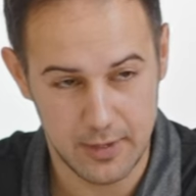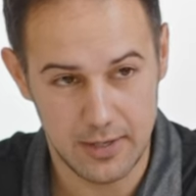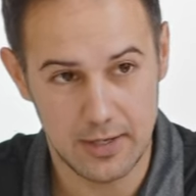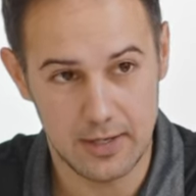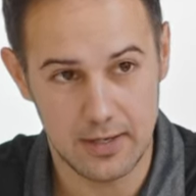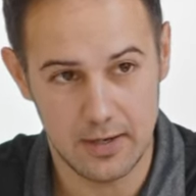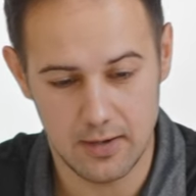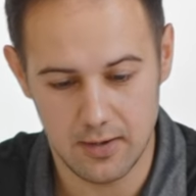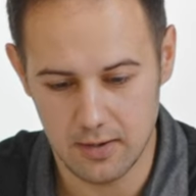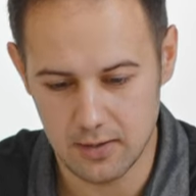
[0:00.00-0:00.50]

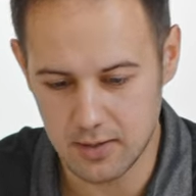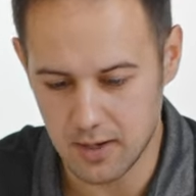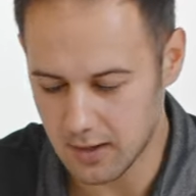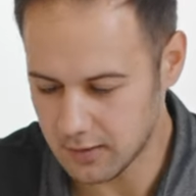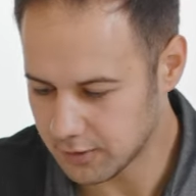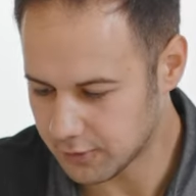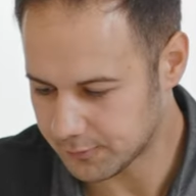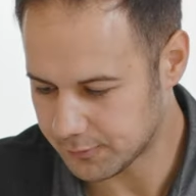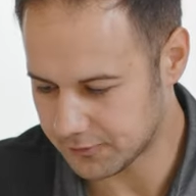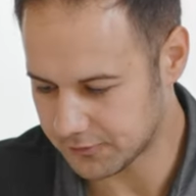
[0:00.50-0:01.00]
a
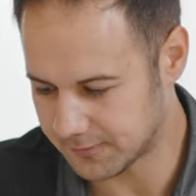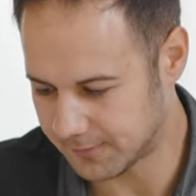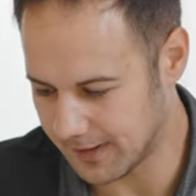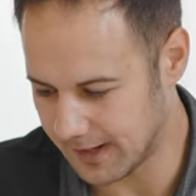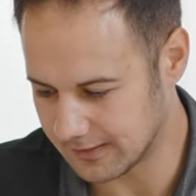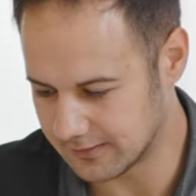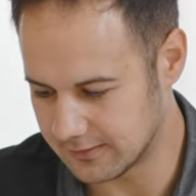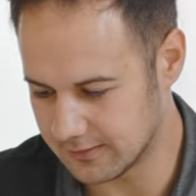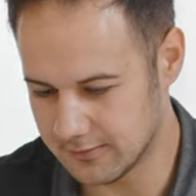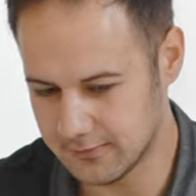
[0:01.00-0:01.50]
color
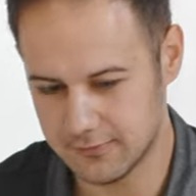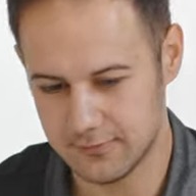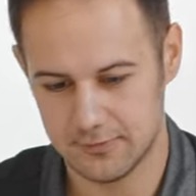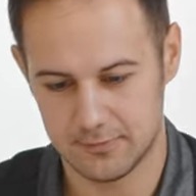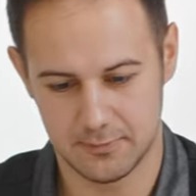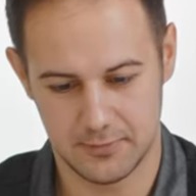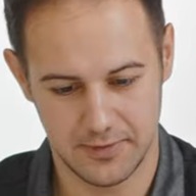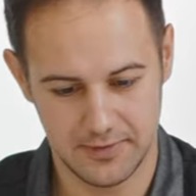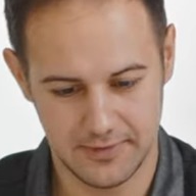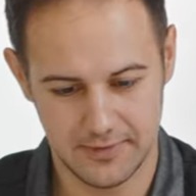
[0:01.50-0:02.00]
perspective,
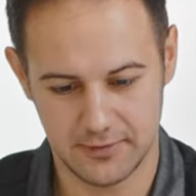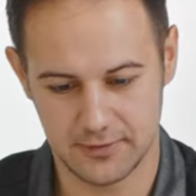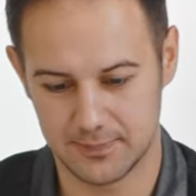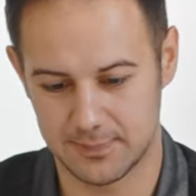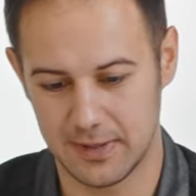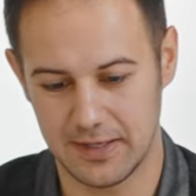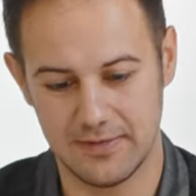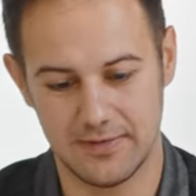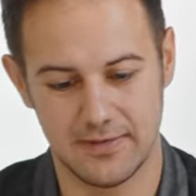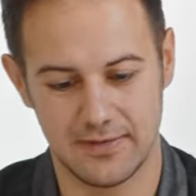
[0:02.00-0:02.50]
this is
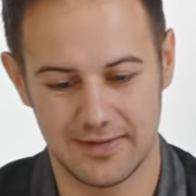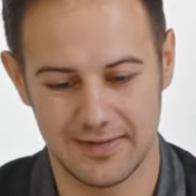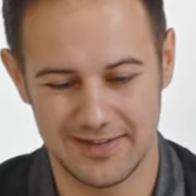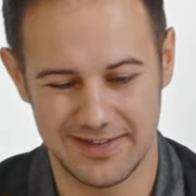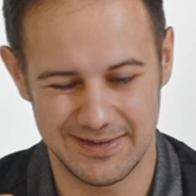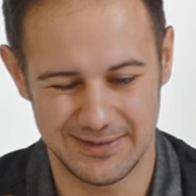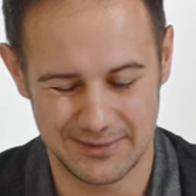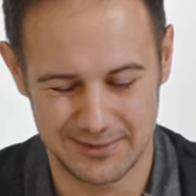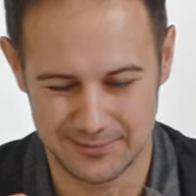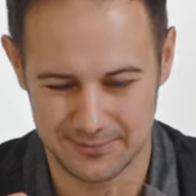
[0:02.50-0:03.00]

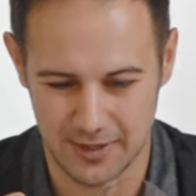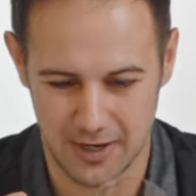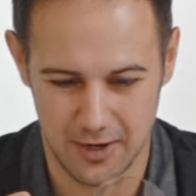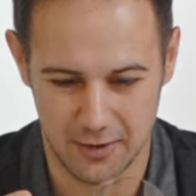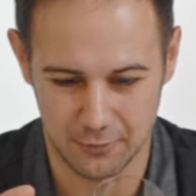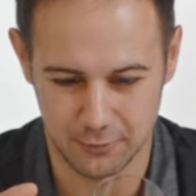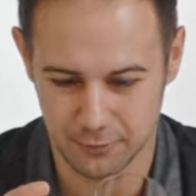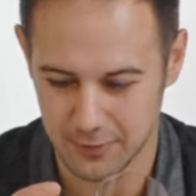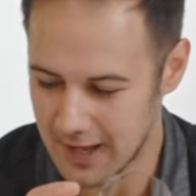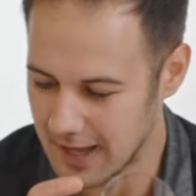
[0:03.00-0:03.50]
basically
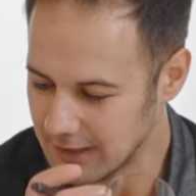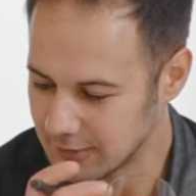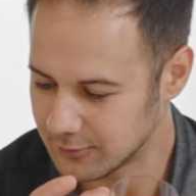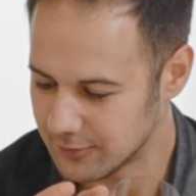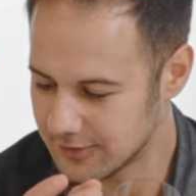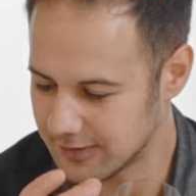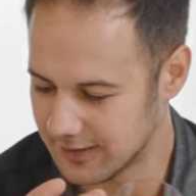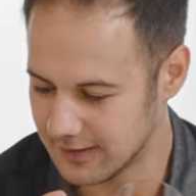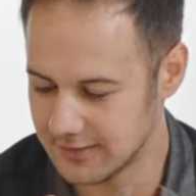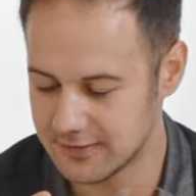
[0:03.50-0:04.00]
a red
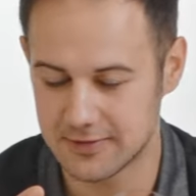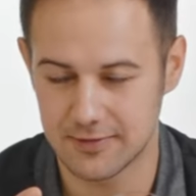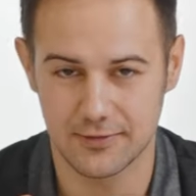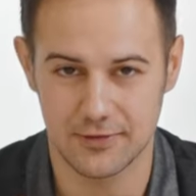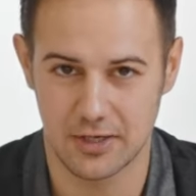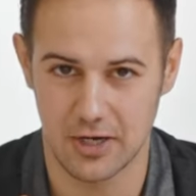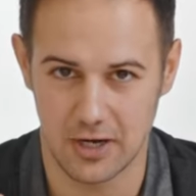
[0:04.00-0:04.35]
with hints of